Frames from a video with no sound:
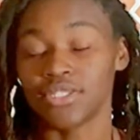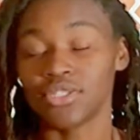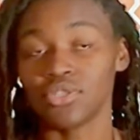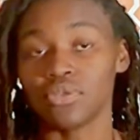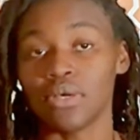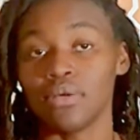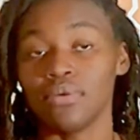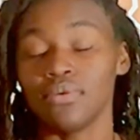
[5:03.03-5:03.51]

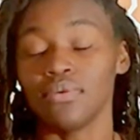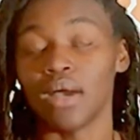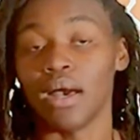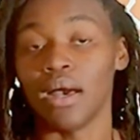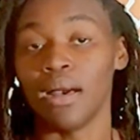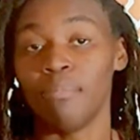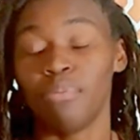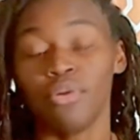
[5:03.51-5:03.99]
to
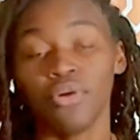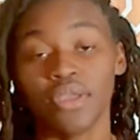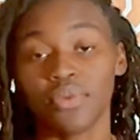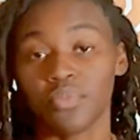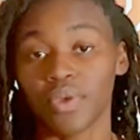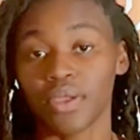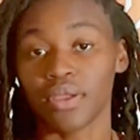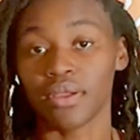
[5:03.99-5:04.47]
a
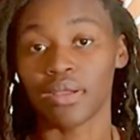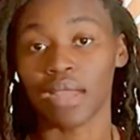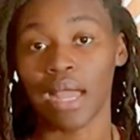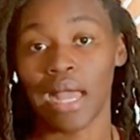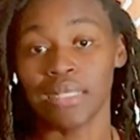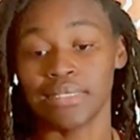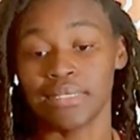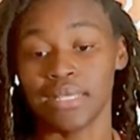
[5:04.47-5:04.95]
point where
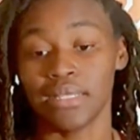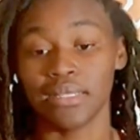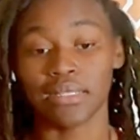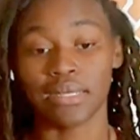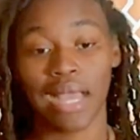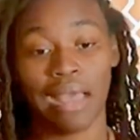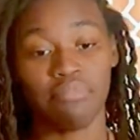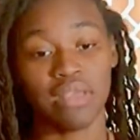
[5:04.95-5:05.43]
I said,
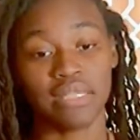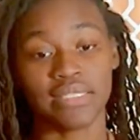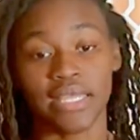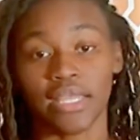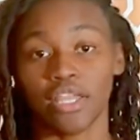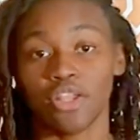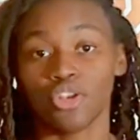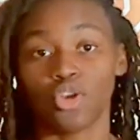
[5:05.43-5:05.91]
look, I'm not
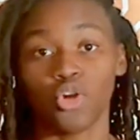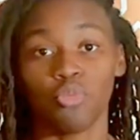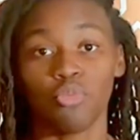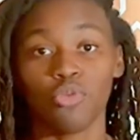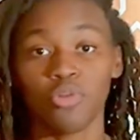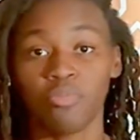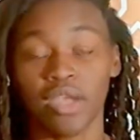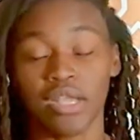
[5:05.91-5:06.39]
taking no
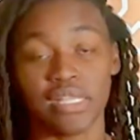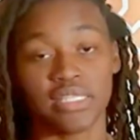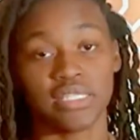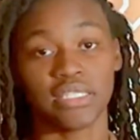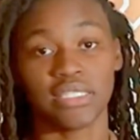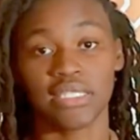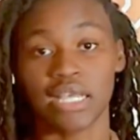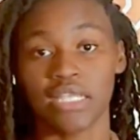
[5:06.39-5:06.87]
more
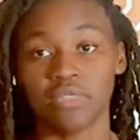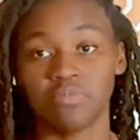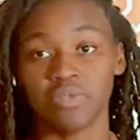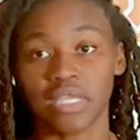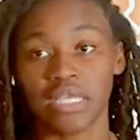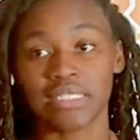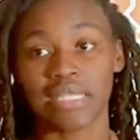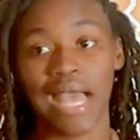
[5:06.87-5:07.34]
pregnancy tests
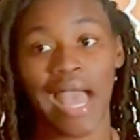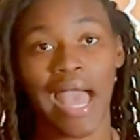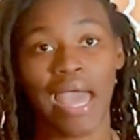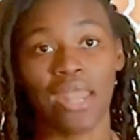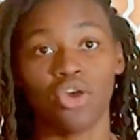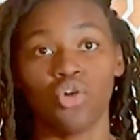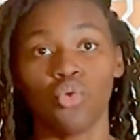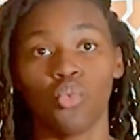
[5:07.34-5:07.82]
because
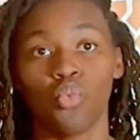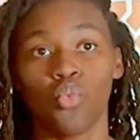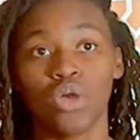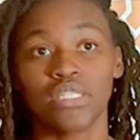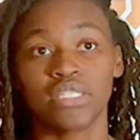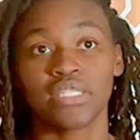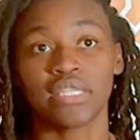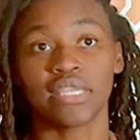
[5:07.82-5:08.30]
I don't
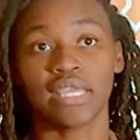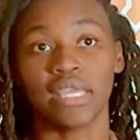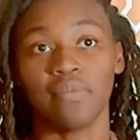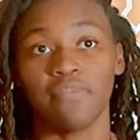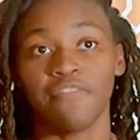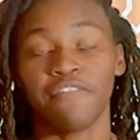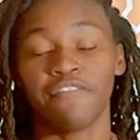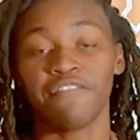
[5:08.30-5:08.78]
want to
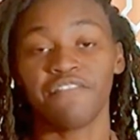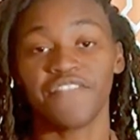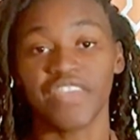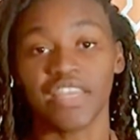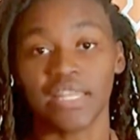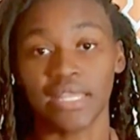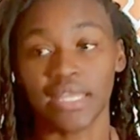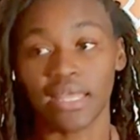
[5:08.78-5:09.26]
keep
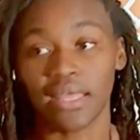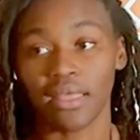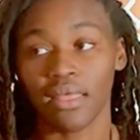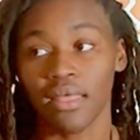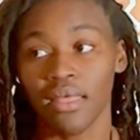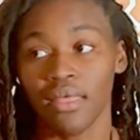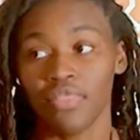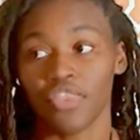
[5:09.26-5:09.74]
feeling
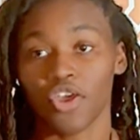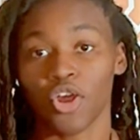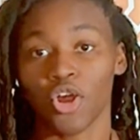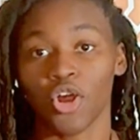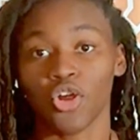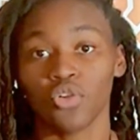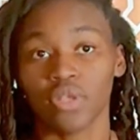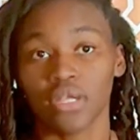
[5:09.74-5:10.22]
the
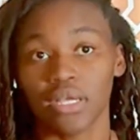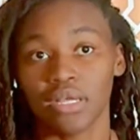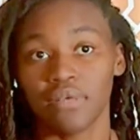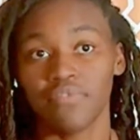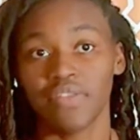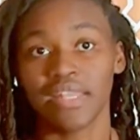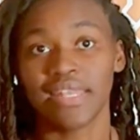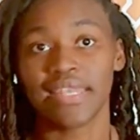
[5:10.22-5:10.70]
hurt
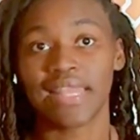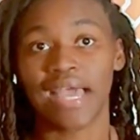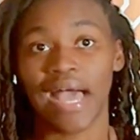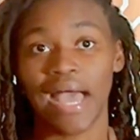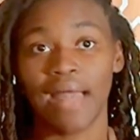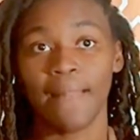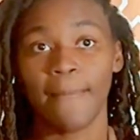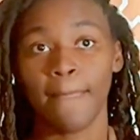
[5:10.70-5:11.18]
of it
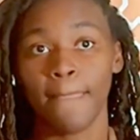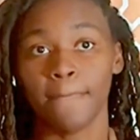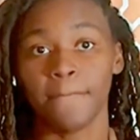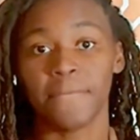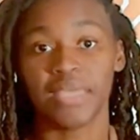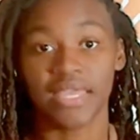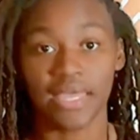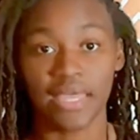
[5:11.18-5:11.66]
not
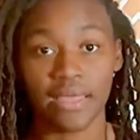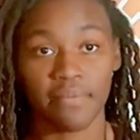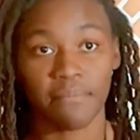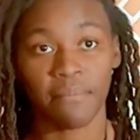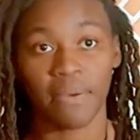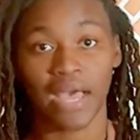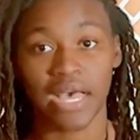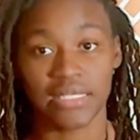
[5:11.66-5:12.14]
being
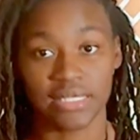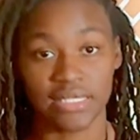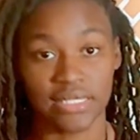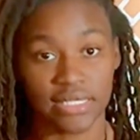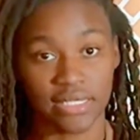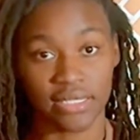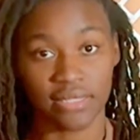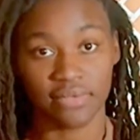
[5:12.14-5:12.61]

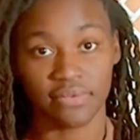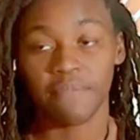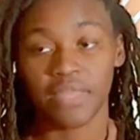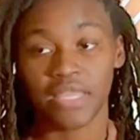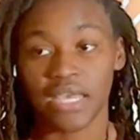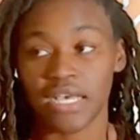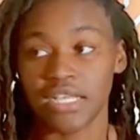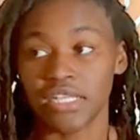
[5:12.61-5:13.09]
positive.
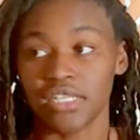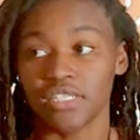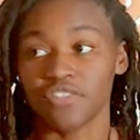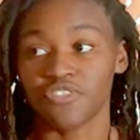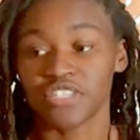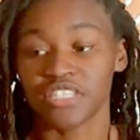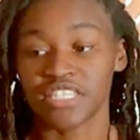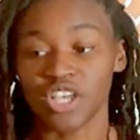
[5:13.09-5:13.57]
Because
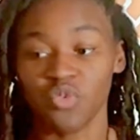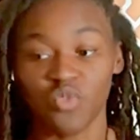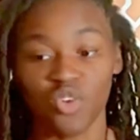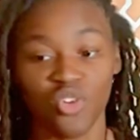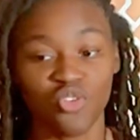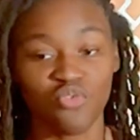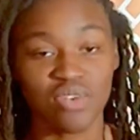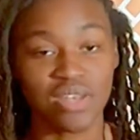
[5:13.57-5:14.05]
for
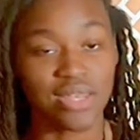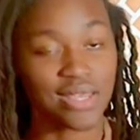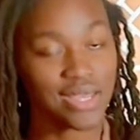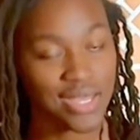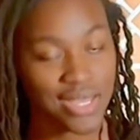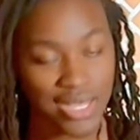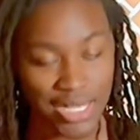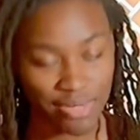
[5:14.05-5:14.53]
someone who
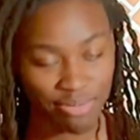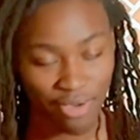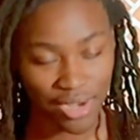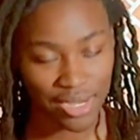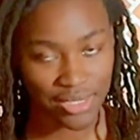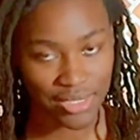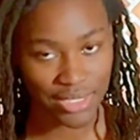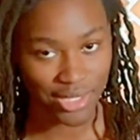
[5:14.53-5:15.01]
loves
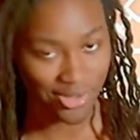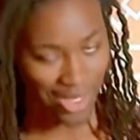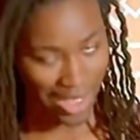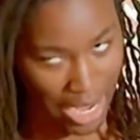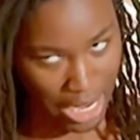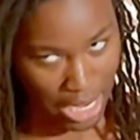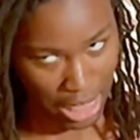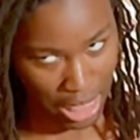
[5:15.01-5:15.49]
pregnancy, yo,
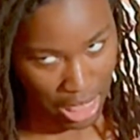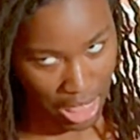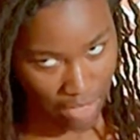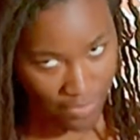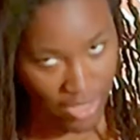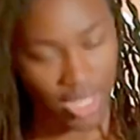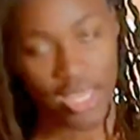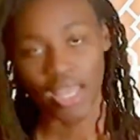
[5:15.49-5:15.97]
I
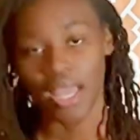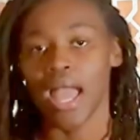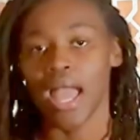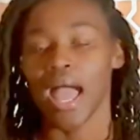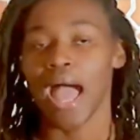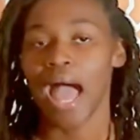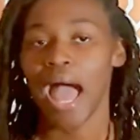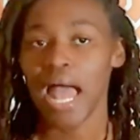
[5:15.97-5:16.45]
love it.
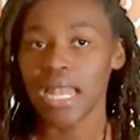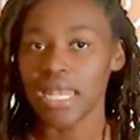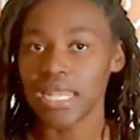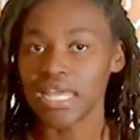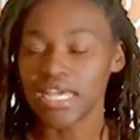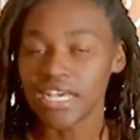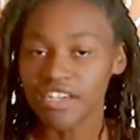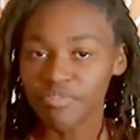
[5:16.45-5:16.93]
I
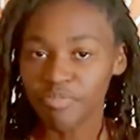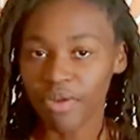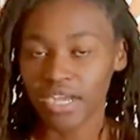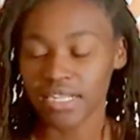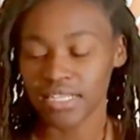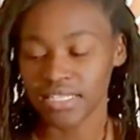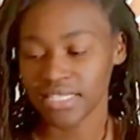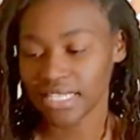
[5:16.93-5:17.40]
love
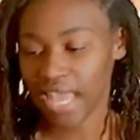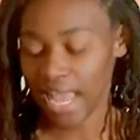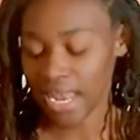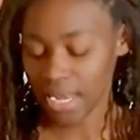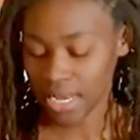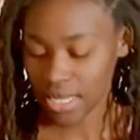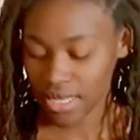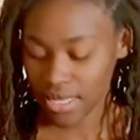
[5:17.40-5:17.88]
pregnancy. I
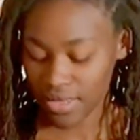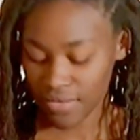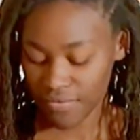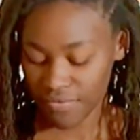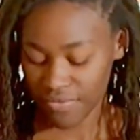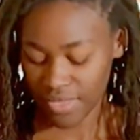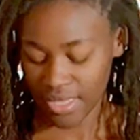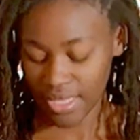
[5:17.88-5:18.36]

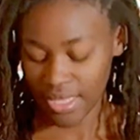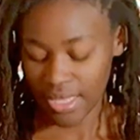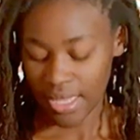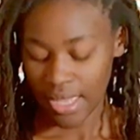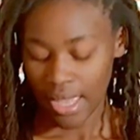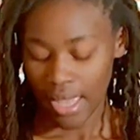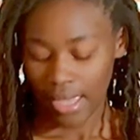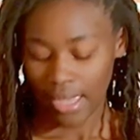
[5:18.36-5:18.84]
love the
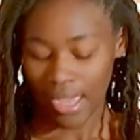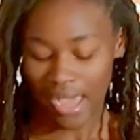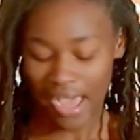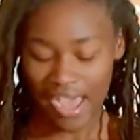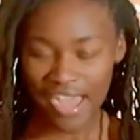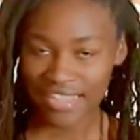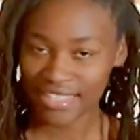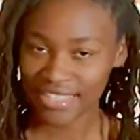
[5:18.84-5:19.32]

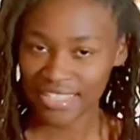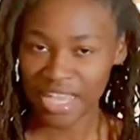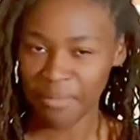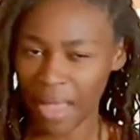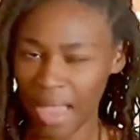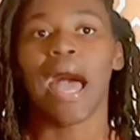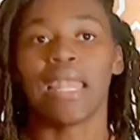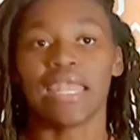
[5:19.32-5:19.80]

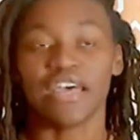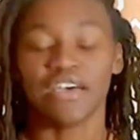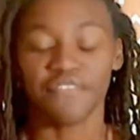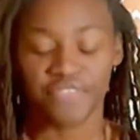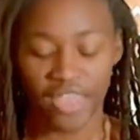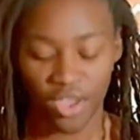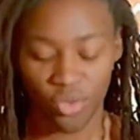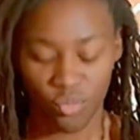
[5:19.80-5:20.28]
concept. I
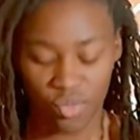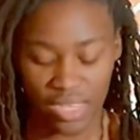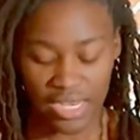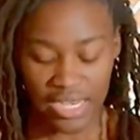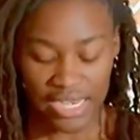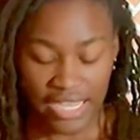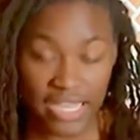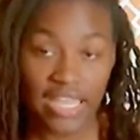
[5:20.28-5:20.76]
love that we
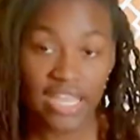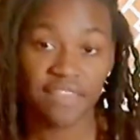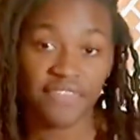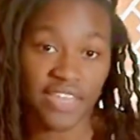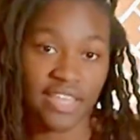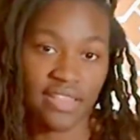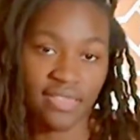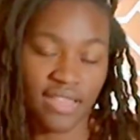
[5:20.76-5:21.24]
live
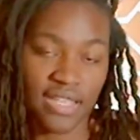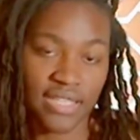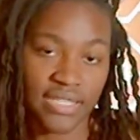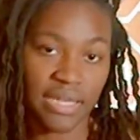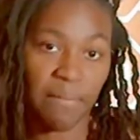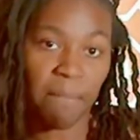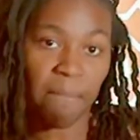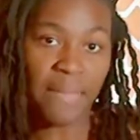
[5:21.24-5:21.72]
in this
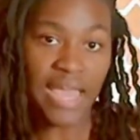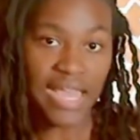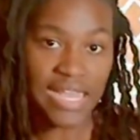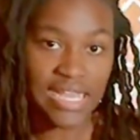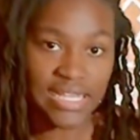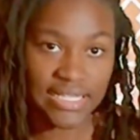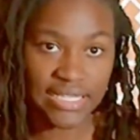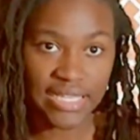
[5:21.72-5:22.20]

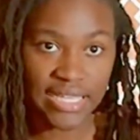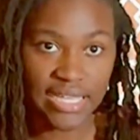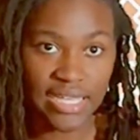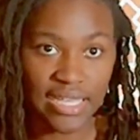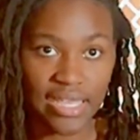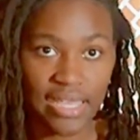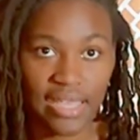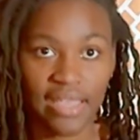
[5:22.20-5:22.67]

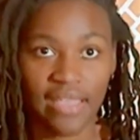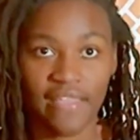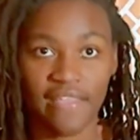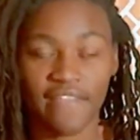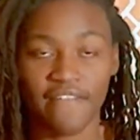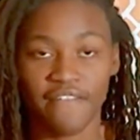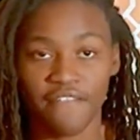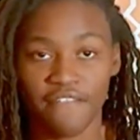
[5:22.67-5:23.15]
amazing
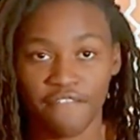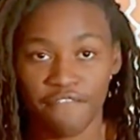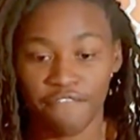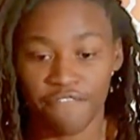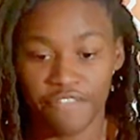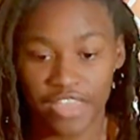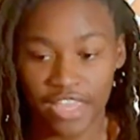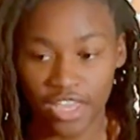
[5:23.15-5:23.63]

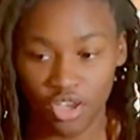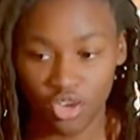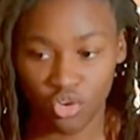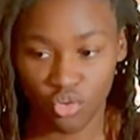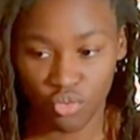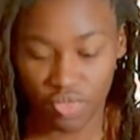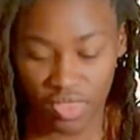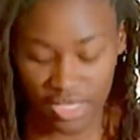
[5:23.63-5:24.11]

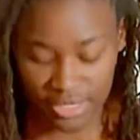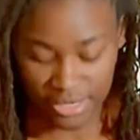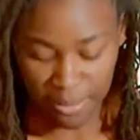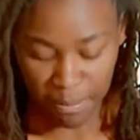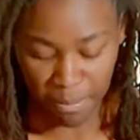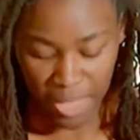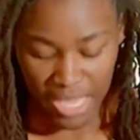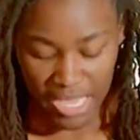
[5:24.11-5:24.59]
vehicle, this
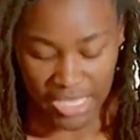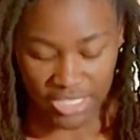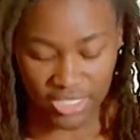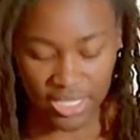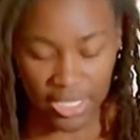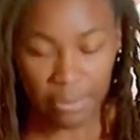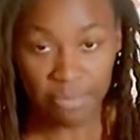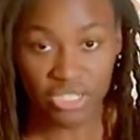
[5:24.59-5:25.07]

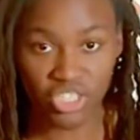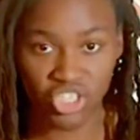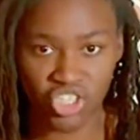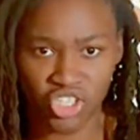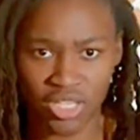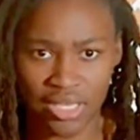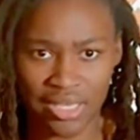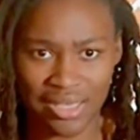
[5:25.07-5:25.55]
amazing
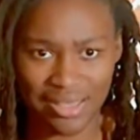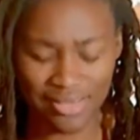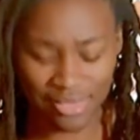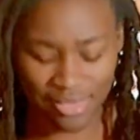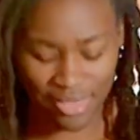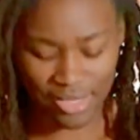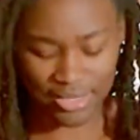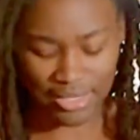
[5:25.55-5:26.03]

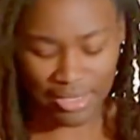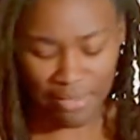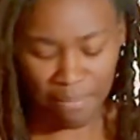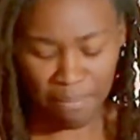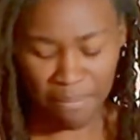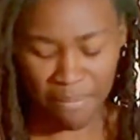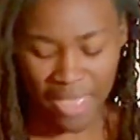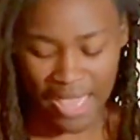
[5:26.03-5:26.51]
machine, this
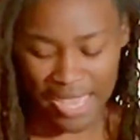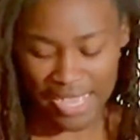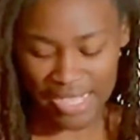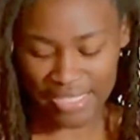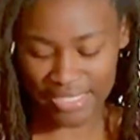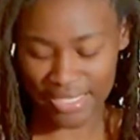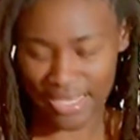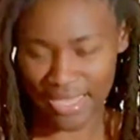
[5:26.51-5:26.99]

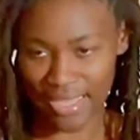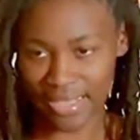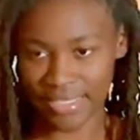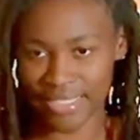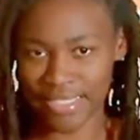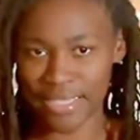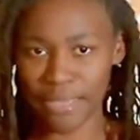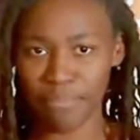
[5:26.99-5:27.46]

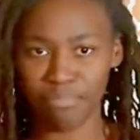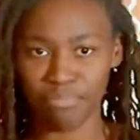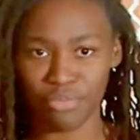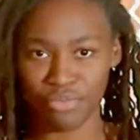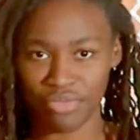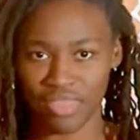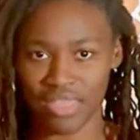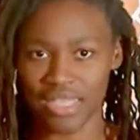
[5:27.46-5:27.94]
amazing
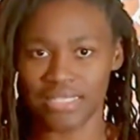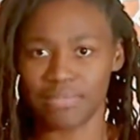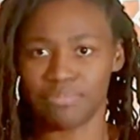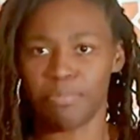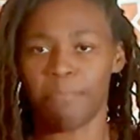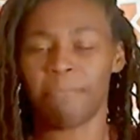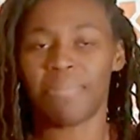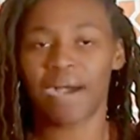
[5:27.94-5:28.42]
temple, this
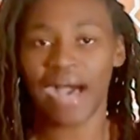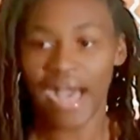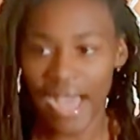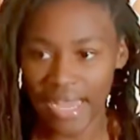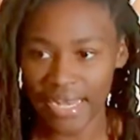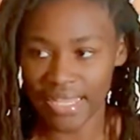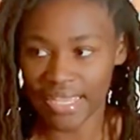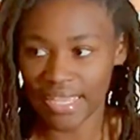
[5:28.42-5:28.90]

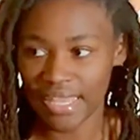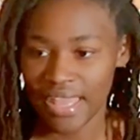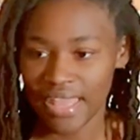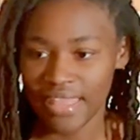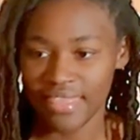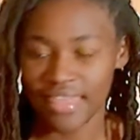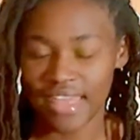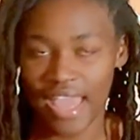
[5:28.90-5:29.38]
body
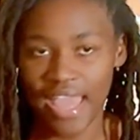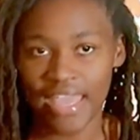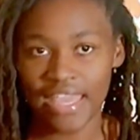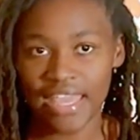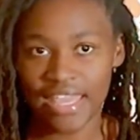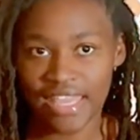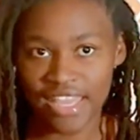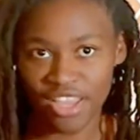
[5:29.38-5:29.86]
that
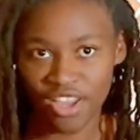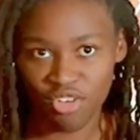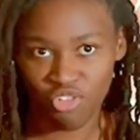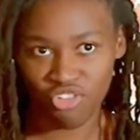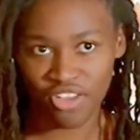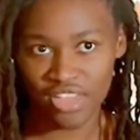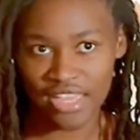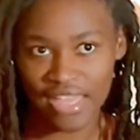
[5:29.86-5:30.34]
it can
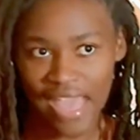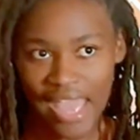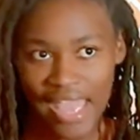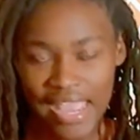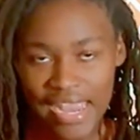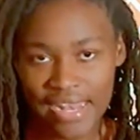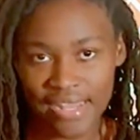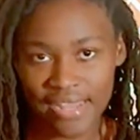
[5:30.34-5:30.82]

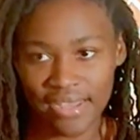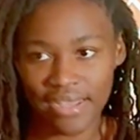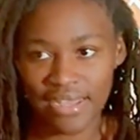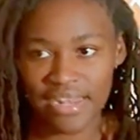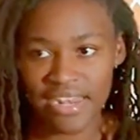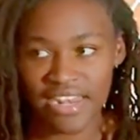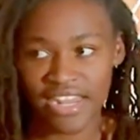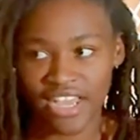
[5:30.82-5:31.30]
create
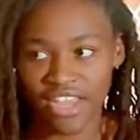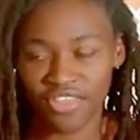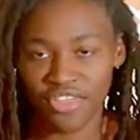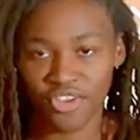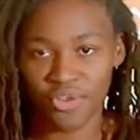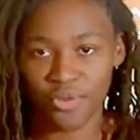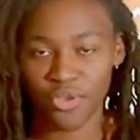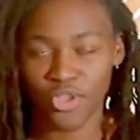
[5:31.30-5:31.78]

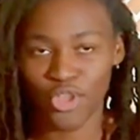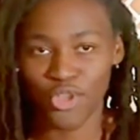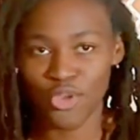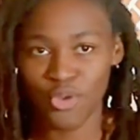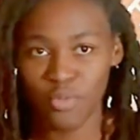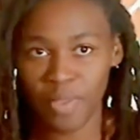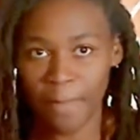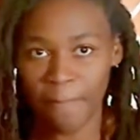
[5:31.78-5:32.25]
another
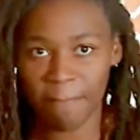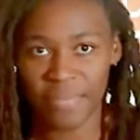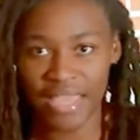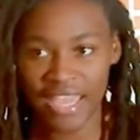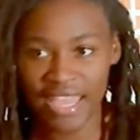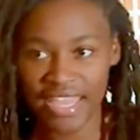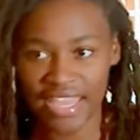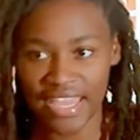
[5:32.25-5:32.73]
human
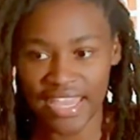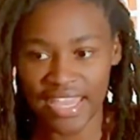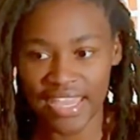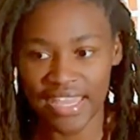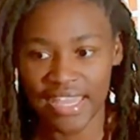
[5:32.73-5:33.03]
being,